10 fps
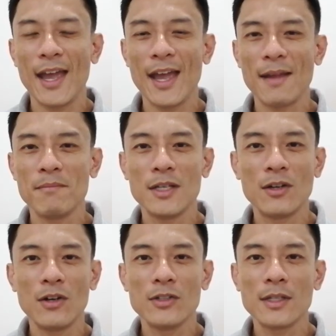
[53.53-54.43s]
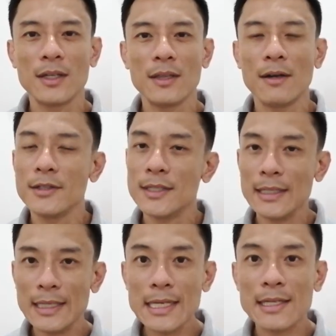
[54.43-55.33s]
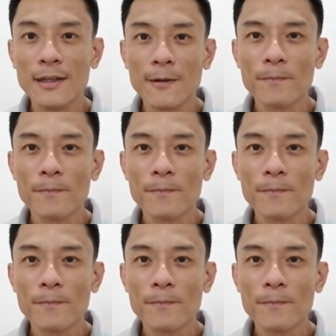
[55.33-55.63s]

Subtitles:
and because there is a need?